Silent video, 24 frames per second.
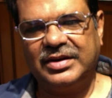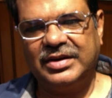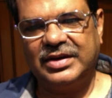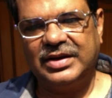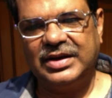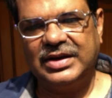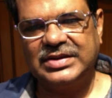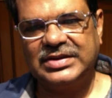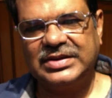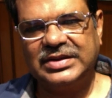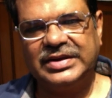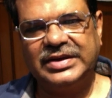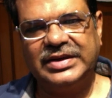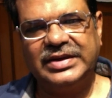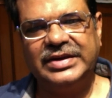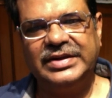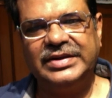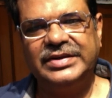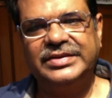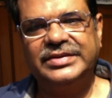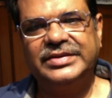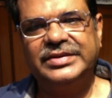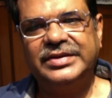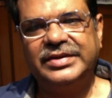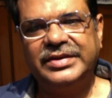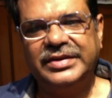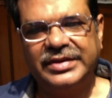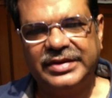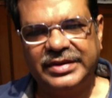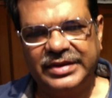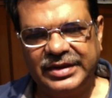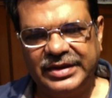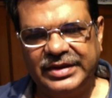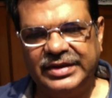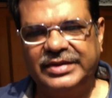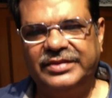lesser degrees,
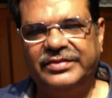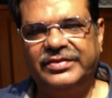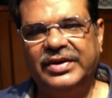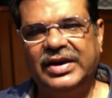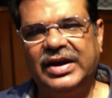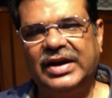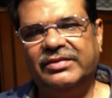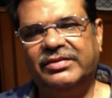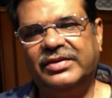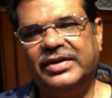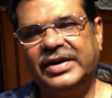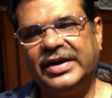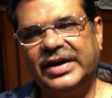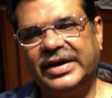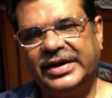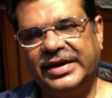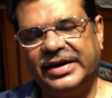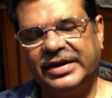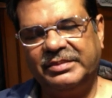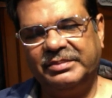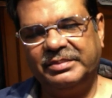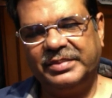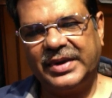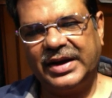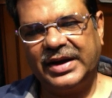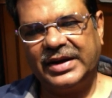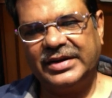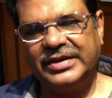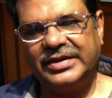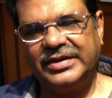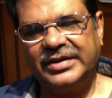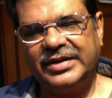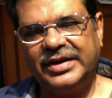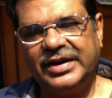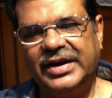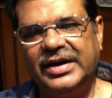it will have a greater impact.
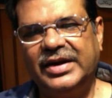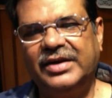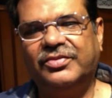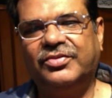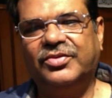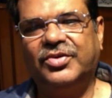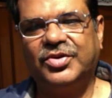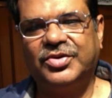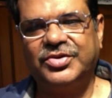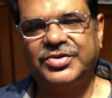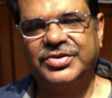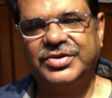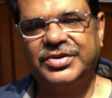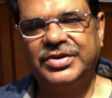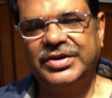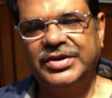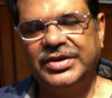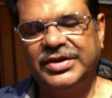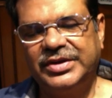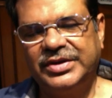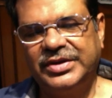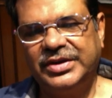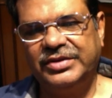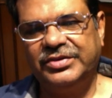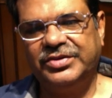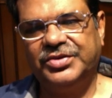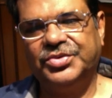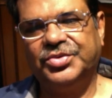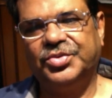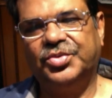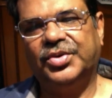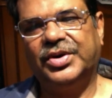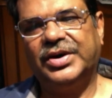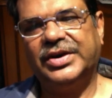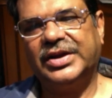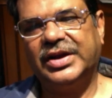And of course, then you have to
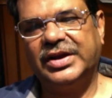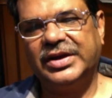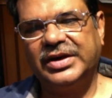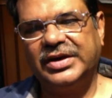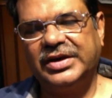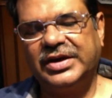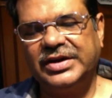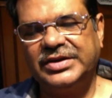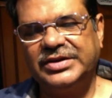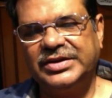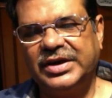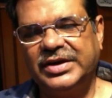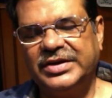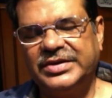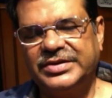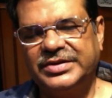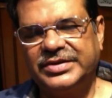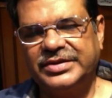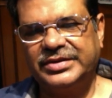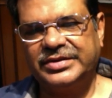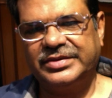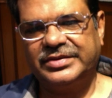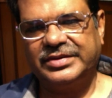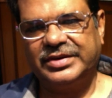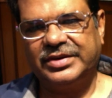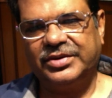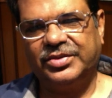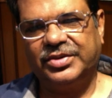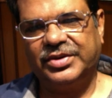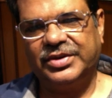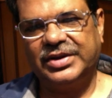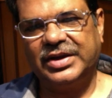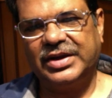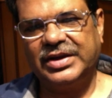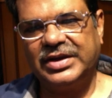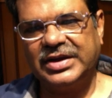look at the other conjunctions and look
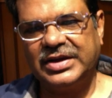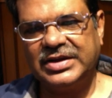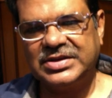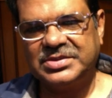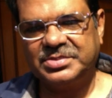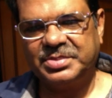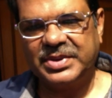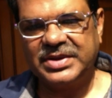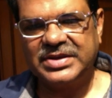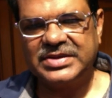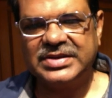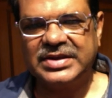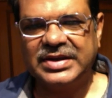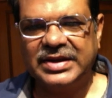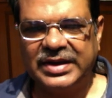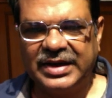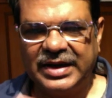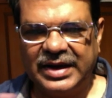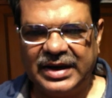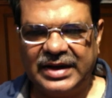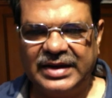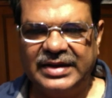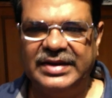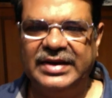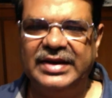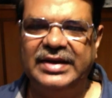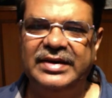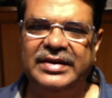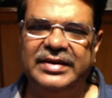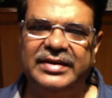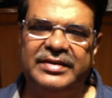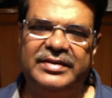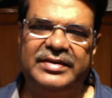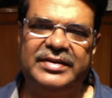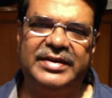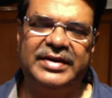at the other aspects and then
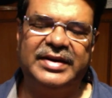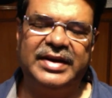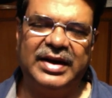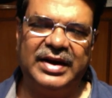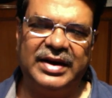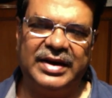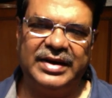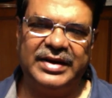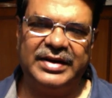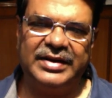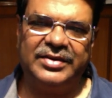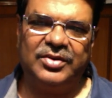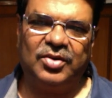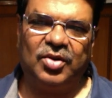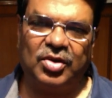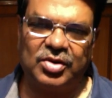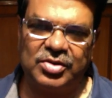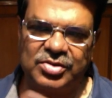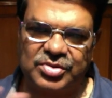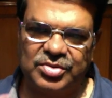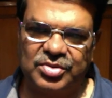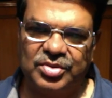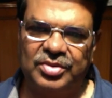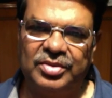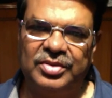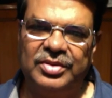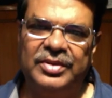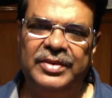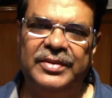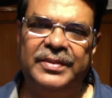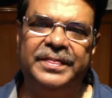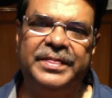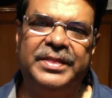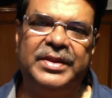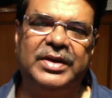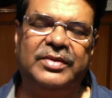delineate. Also,
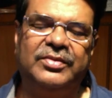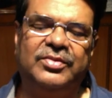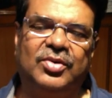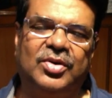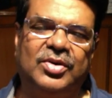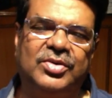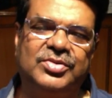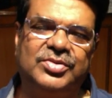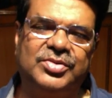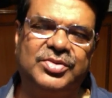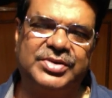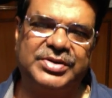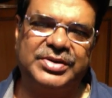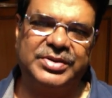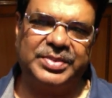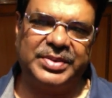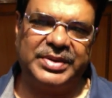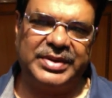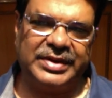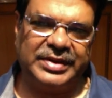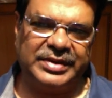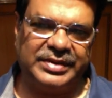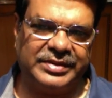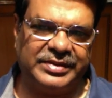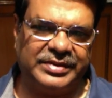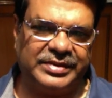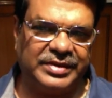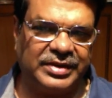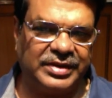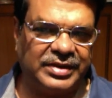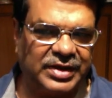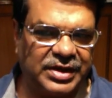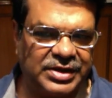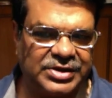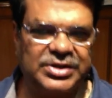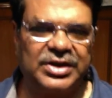you have to also see whether the
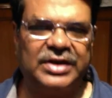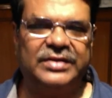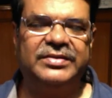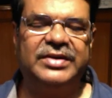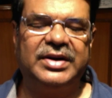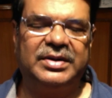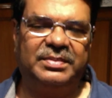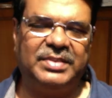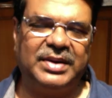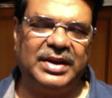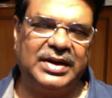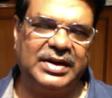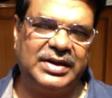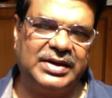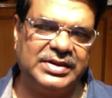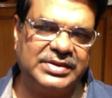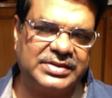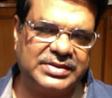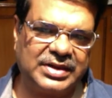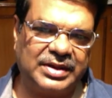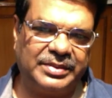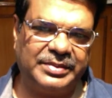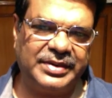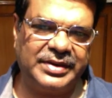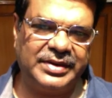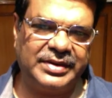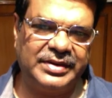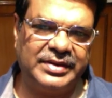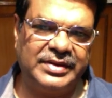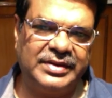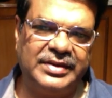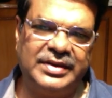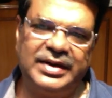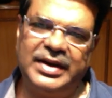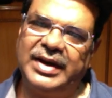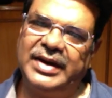dasha of that planet is coming.
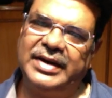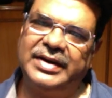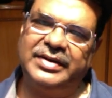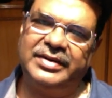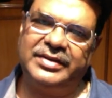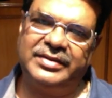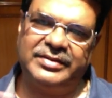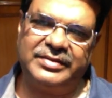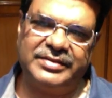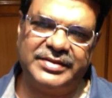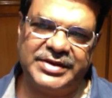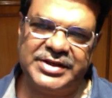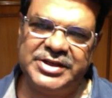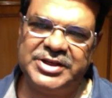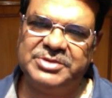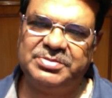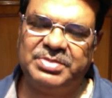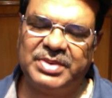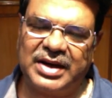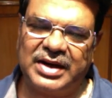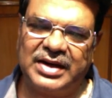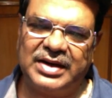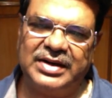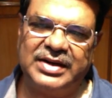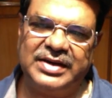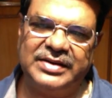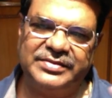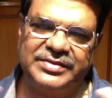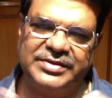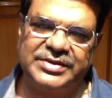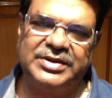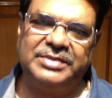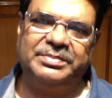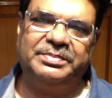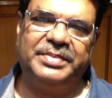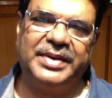And each planet gives
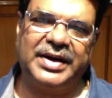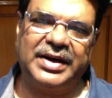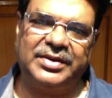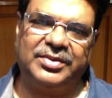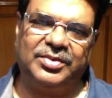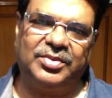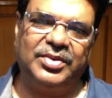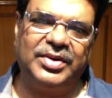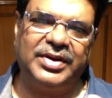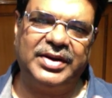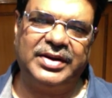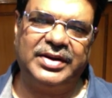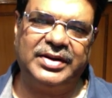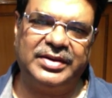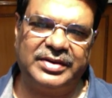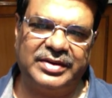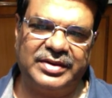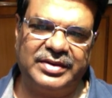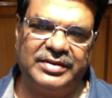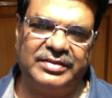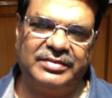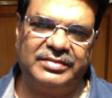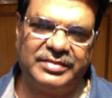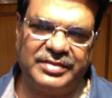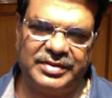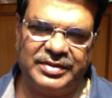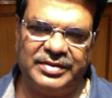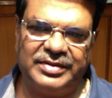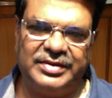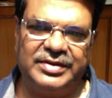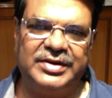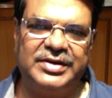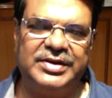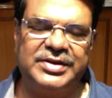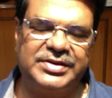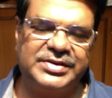its impact only in
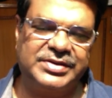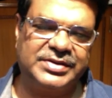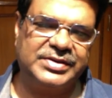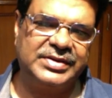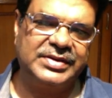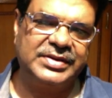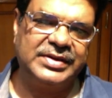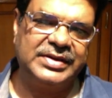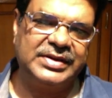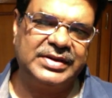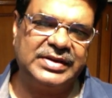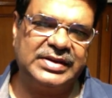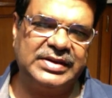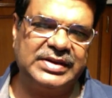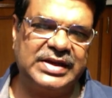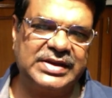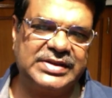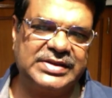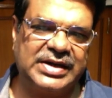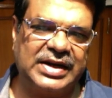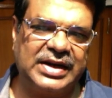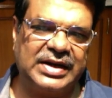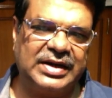its dasha